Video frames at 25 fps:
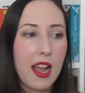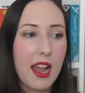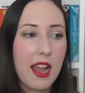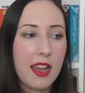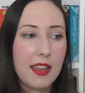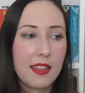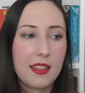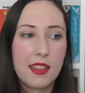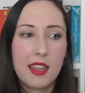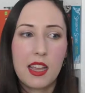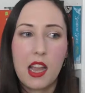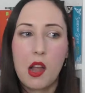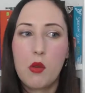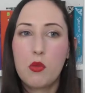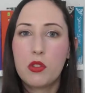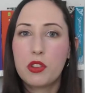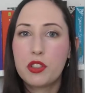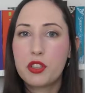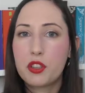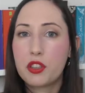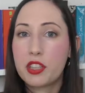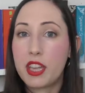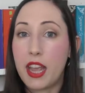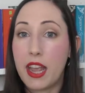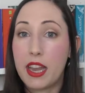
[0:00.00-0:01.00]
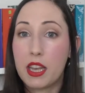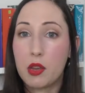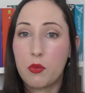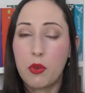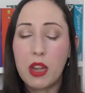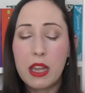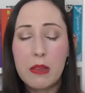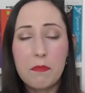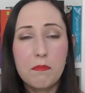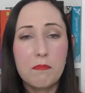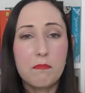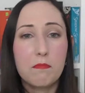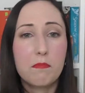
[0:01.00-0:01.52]
I think I will do it
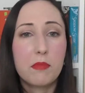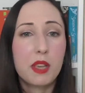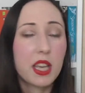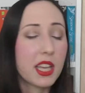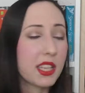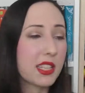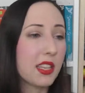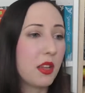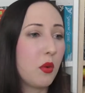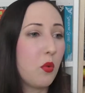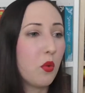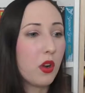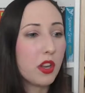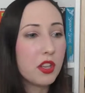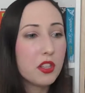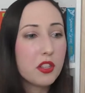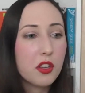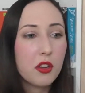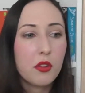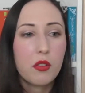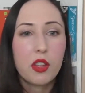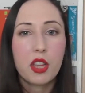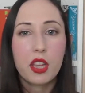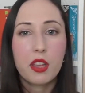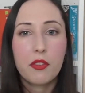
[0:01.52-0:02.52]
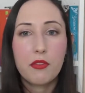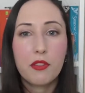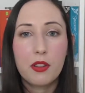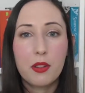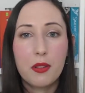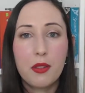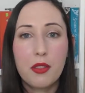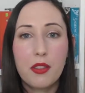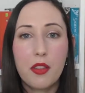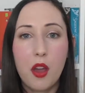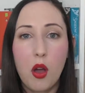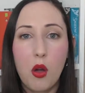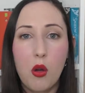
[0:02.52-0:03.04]
anyway, because I want to,
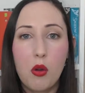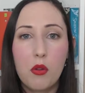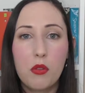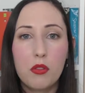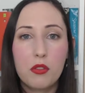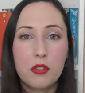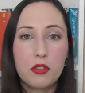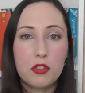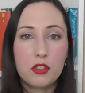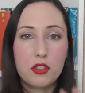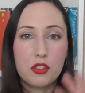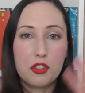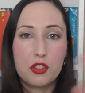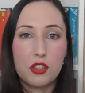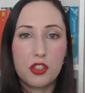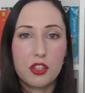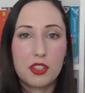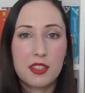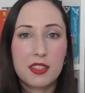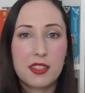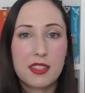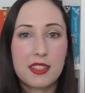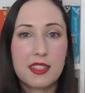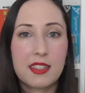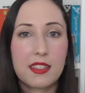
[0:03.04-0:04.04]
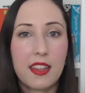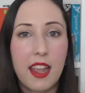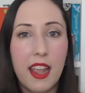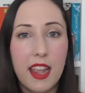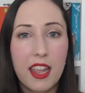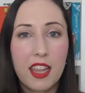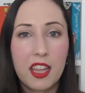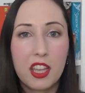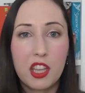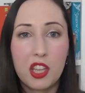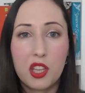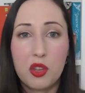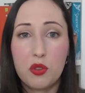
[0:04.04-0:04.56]
even though just
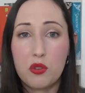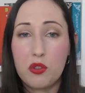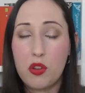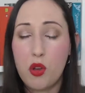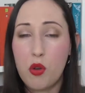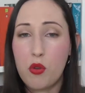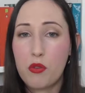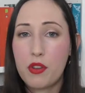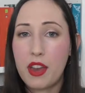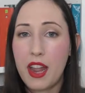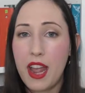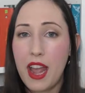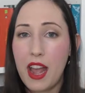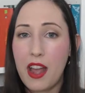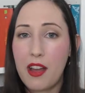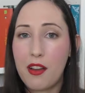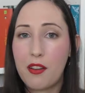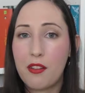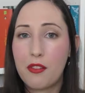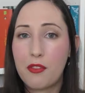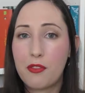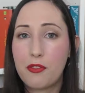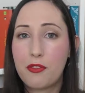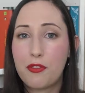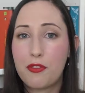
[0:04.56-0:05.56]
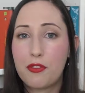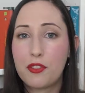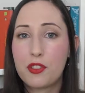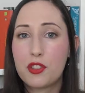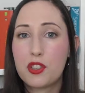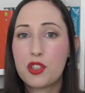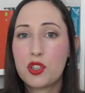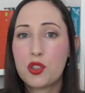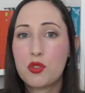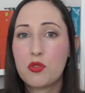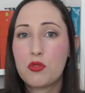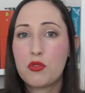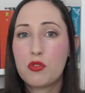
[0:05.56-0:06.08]
saying you don't have
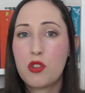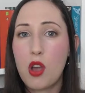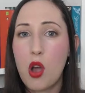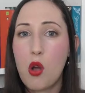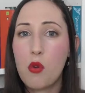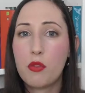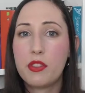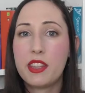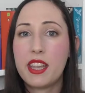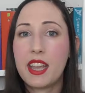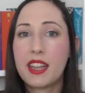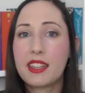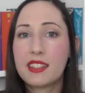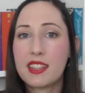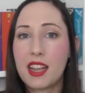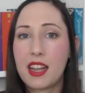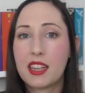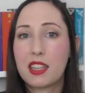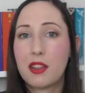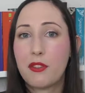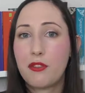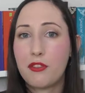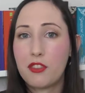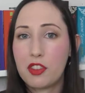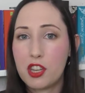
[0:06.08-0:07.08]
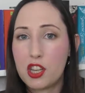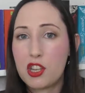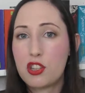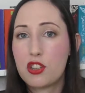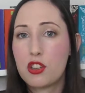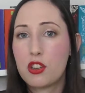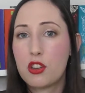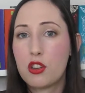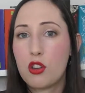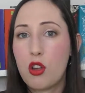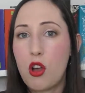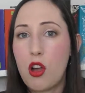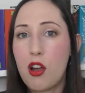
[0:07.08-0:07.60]
to know the exact
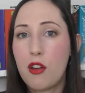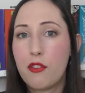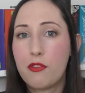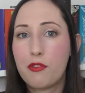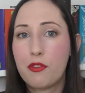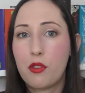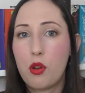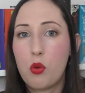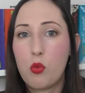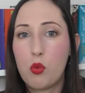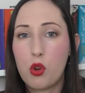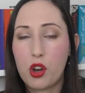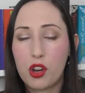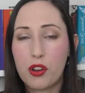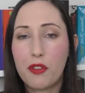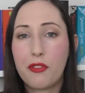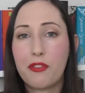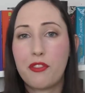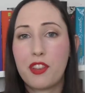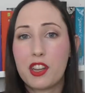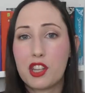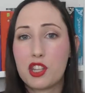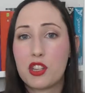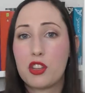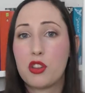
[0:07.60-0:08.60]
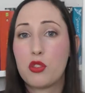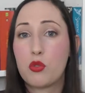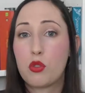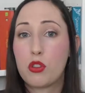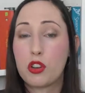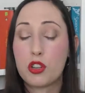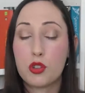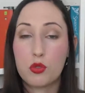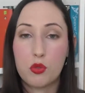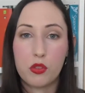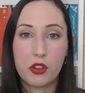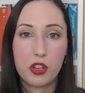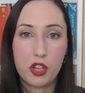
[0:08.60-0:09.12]
definition of a work of fiction in
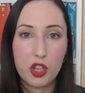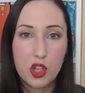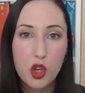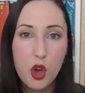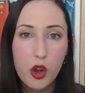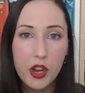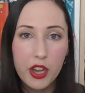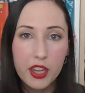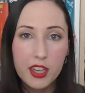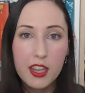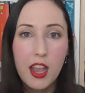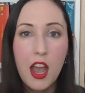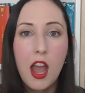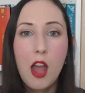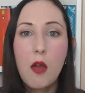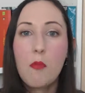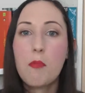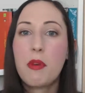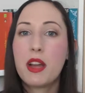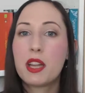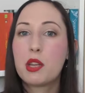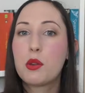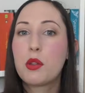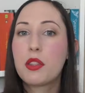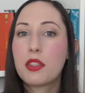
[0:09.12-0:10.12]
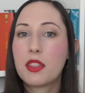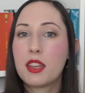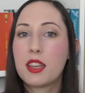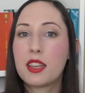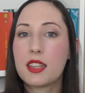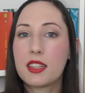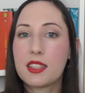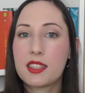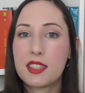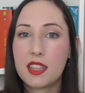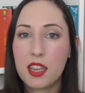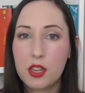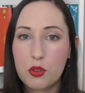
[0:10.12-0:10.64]
order to enjoy it, but I do
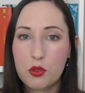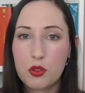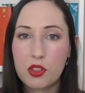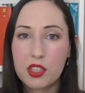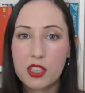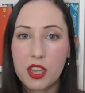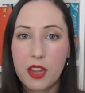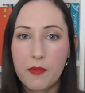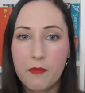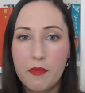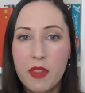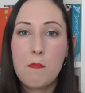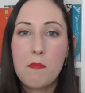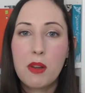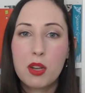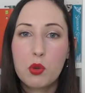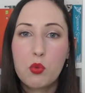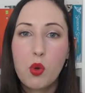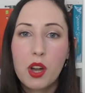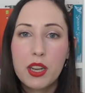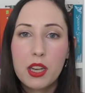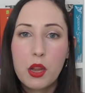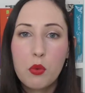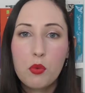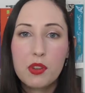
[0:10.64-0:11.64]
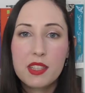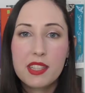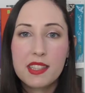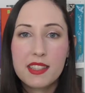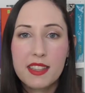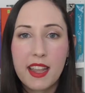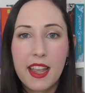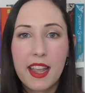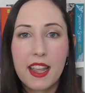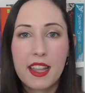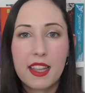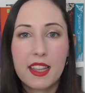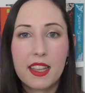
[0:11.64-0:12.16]
think it's interesting. But what I was
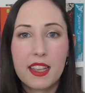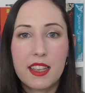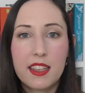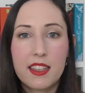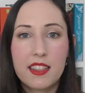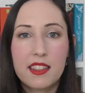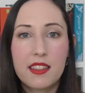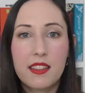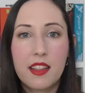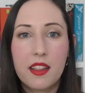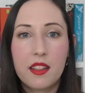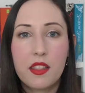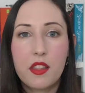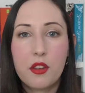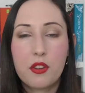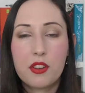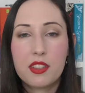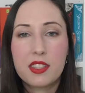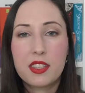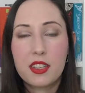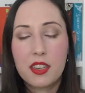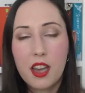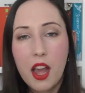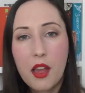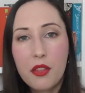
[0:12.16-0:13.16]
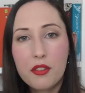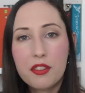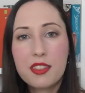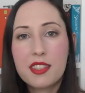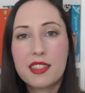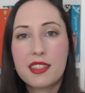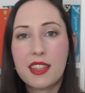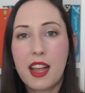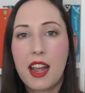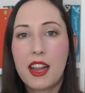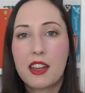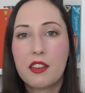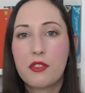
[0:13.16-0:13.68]
saying is that there is another
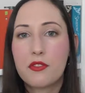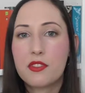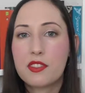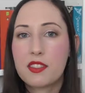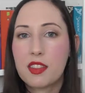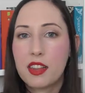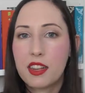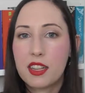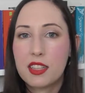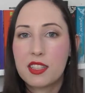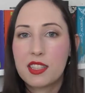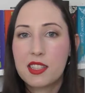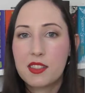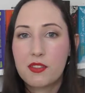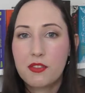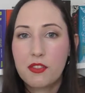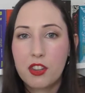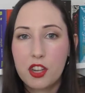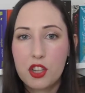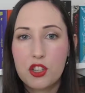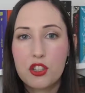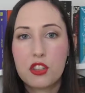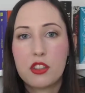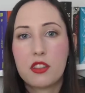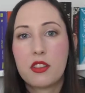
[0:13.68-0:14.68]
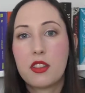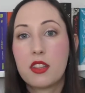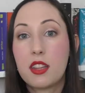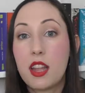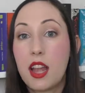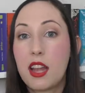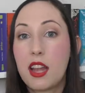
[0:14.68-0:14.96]
side of science fiction that